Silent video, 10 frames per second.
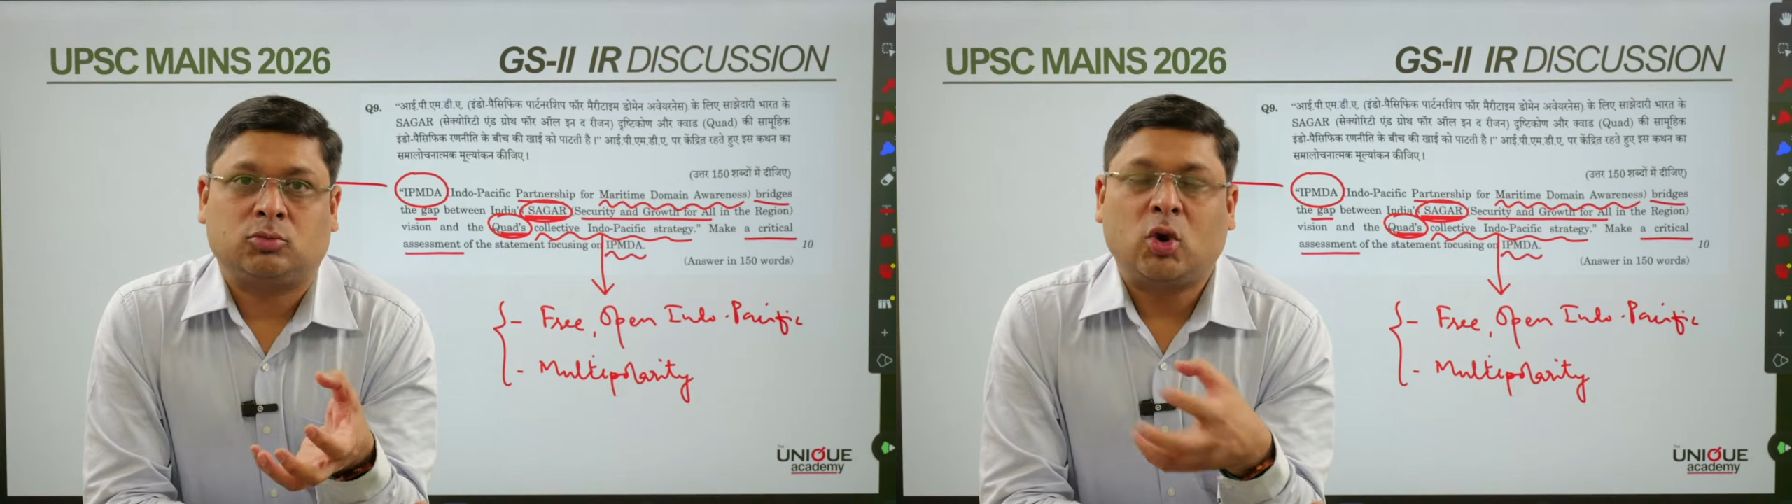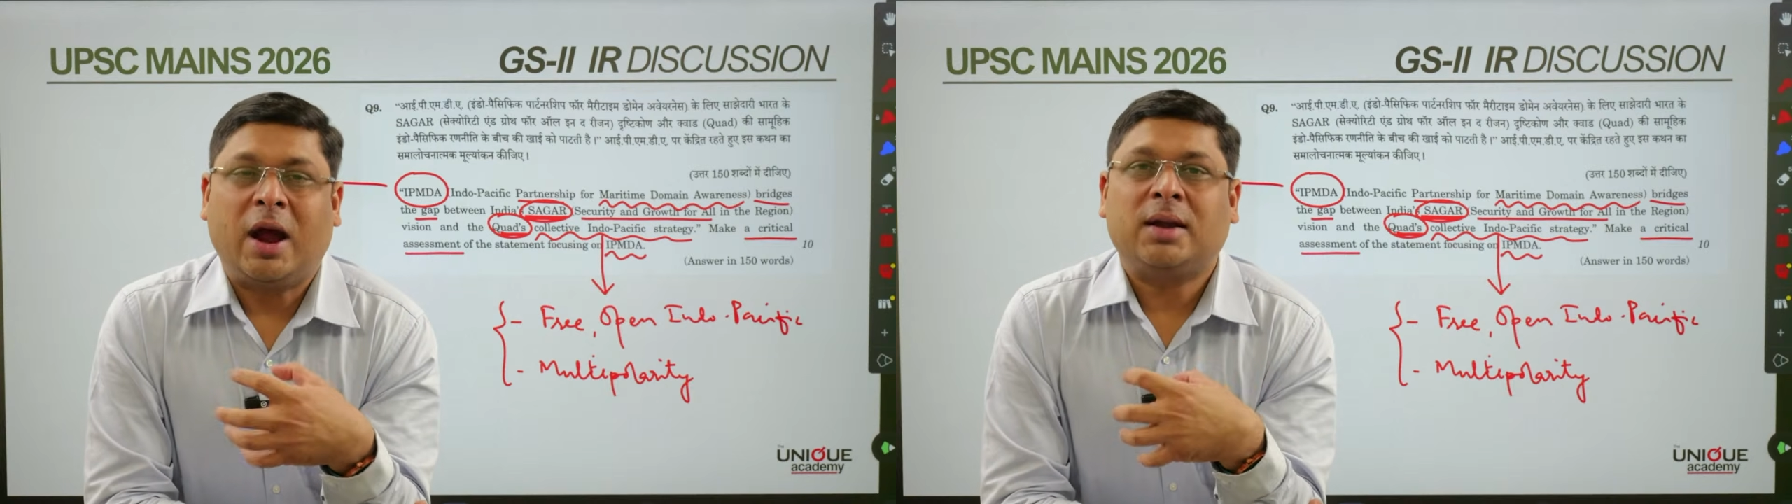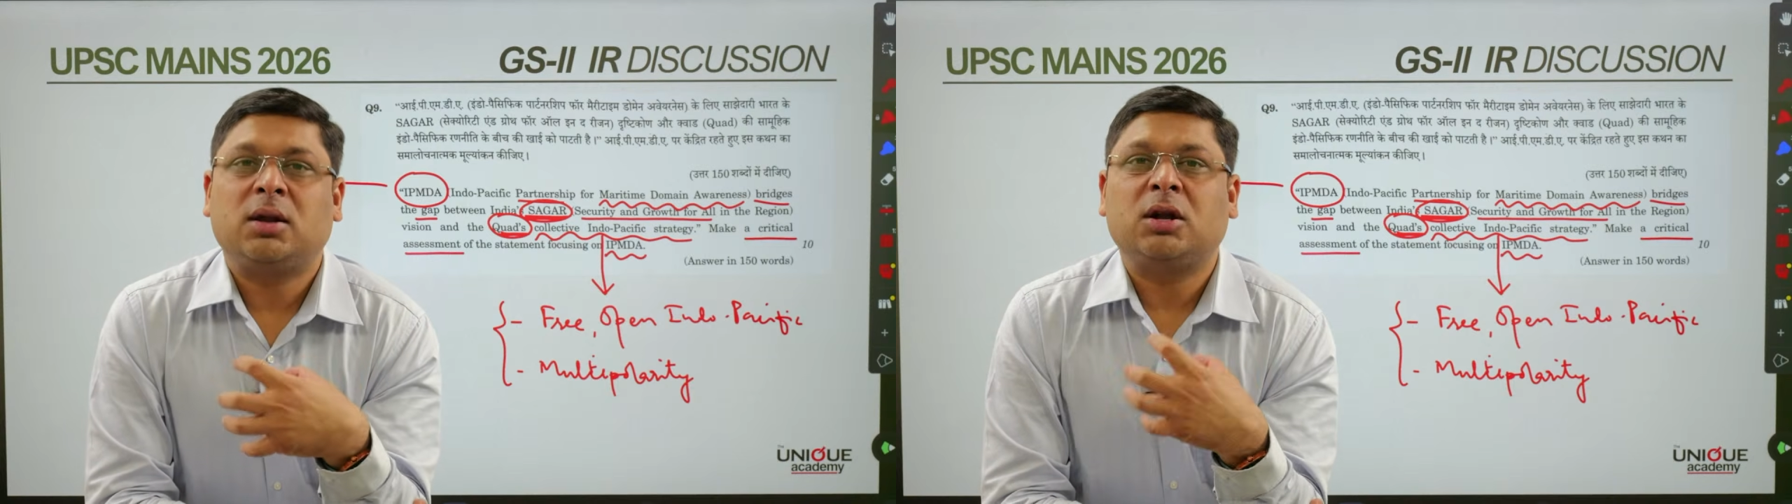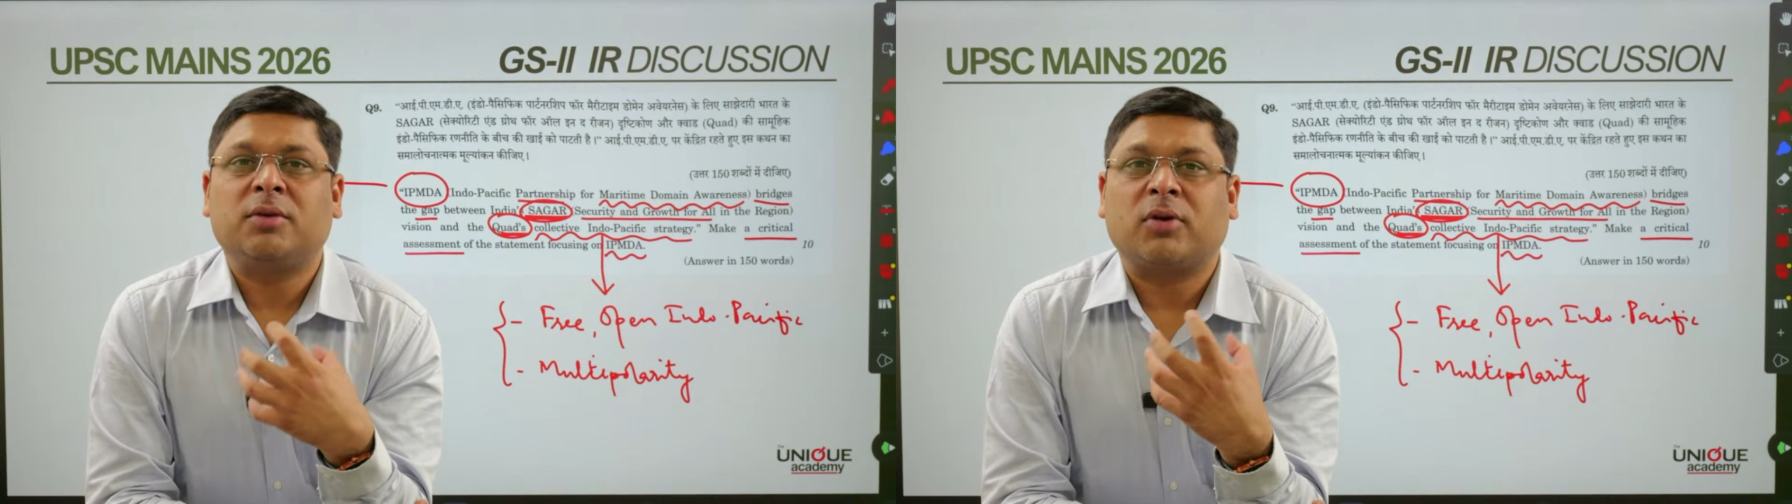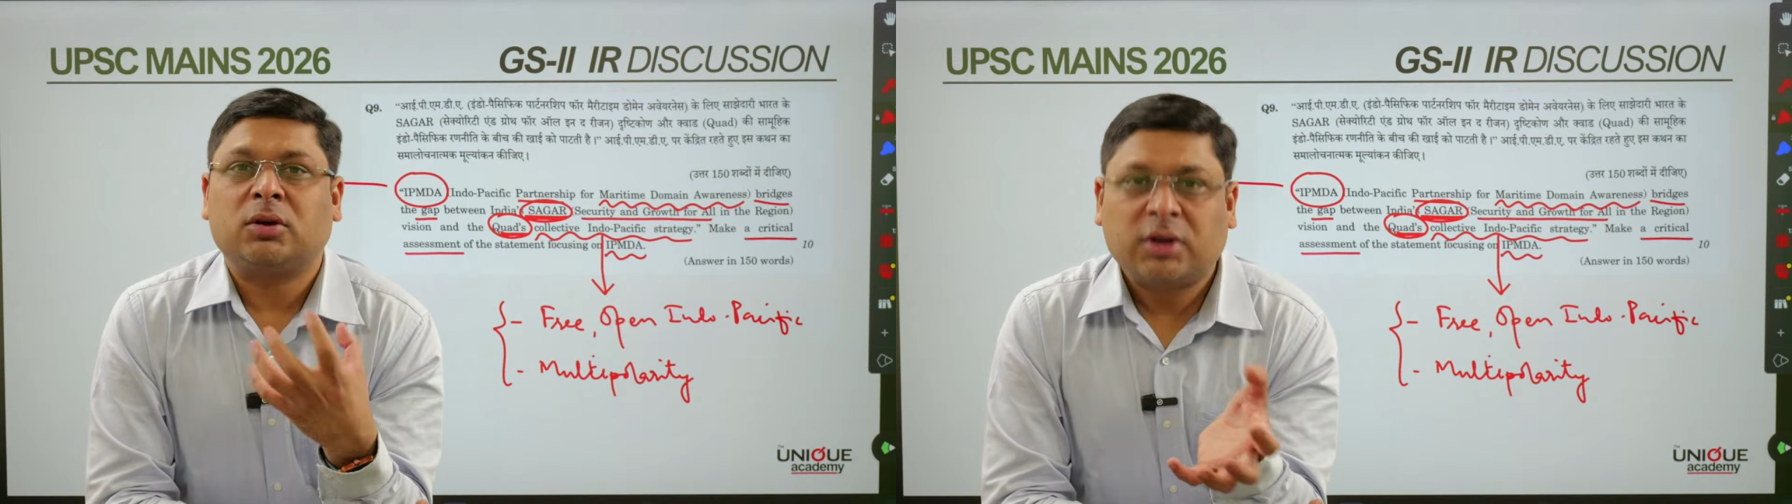to handle
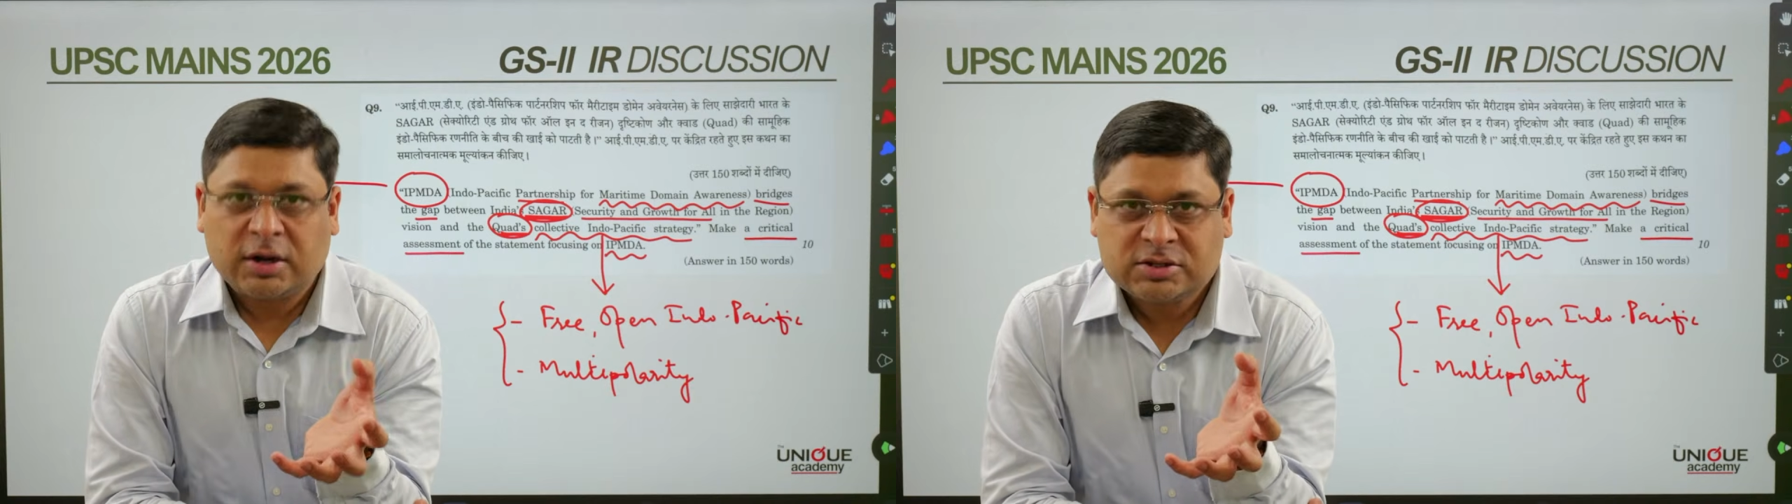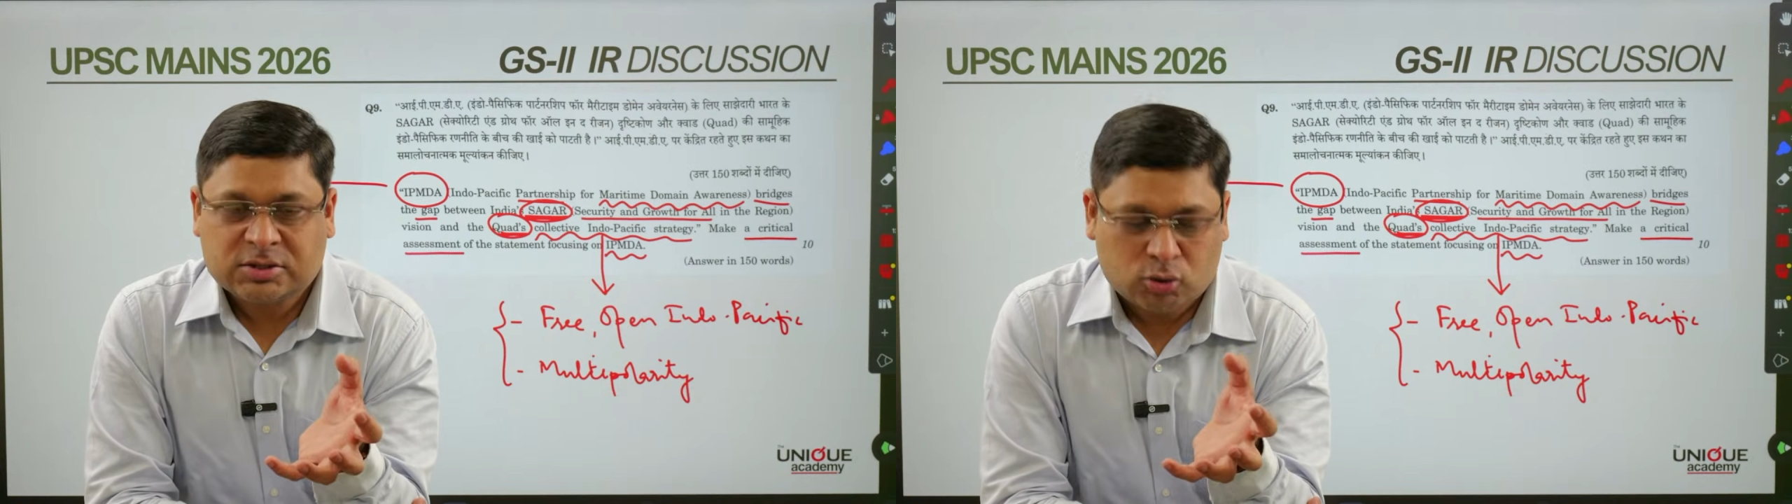different threats.